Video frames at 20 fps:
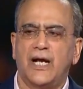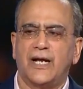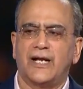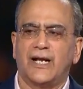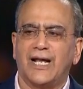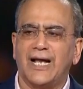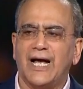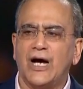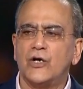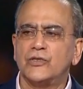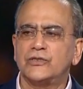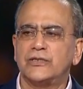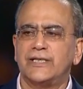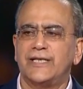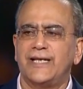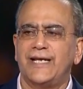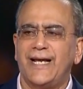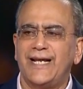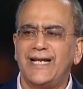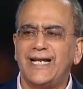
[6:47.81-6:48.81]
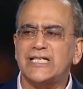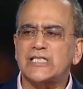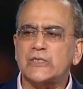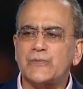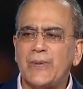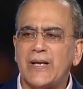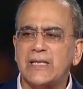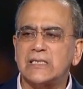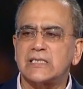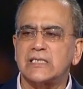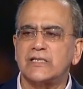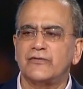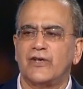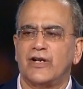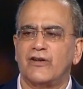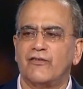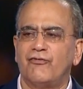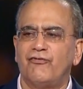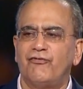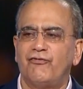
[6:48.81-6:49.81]
It allows an
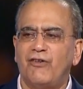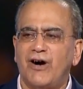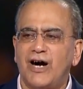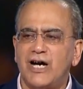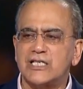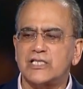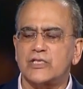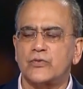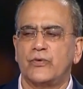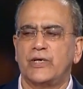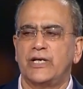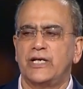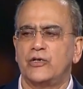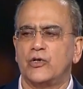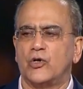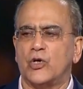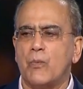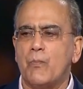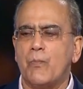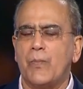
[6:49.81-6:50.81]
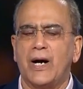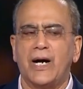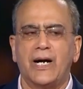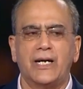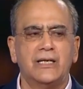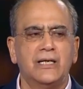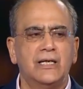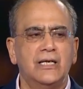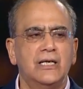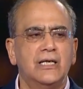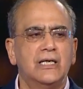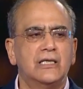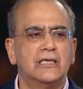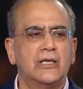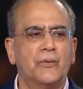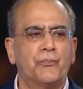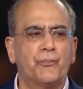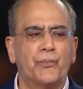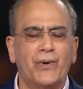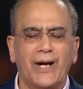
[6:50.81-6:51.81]
inexpensive and fast way to combine
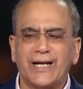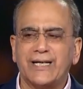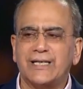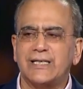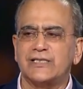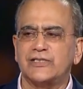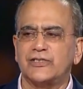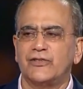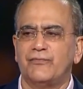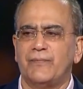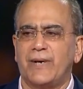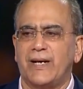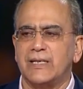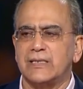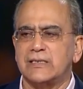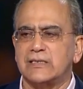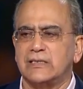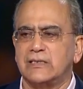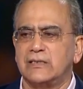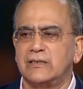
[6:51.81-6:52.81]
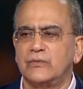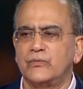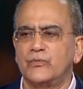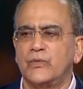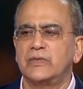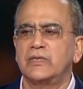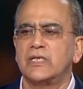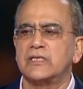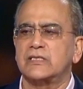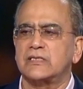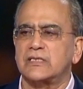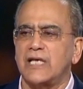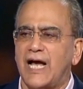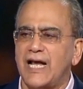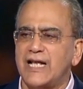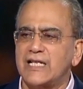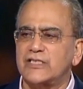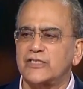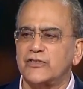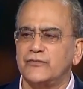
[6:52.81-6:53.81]
the practice of medicine with the
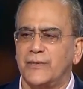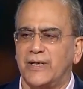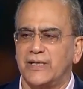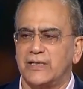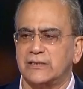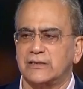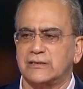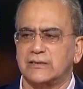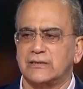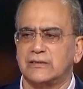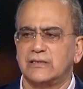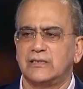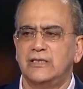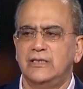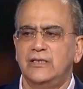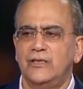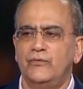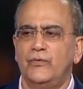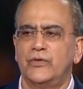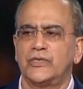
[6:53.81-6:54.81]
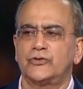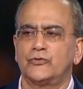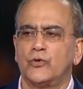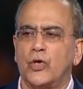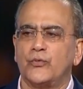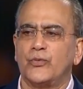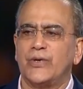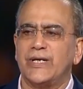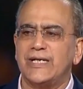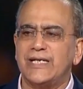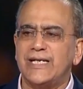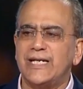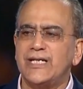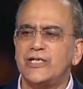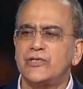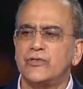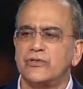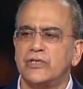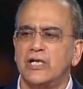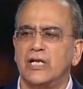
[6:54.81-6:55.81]
science of medicine, which is what we
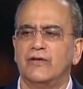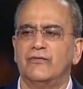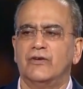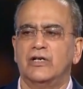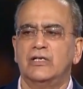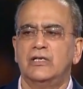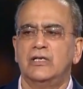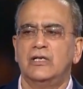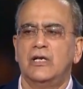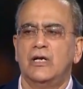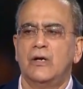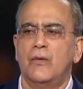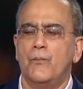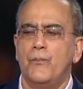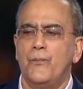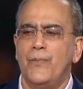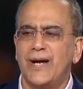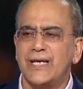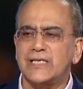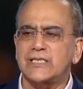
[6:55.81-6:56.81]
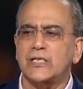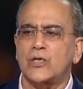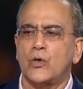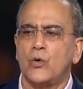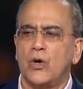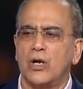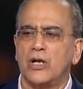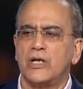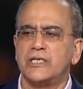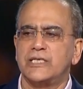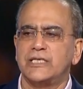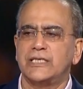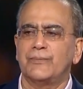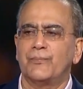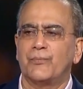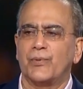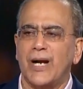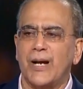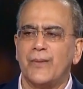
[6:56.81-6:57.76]
need to deliver best quality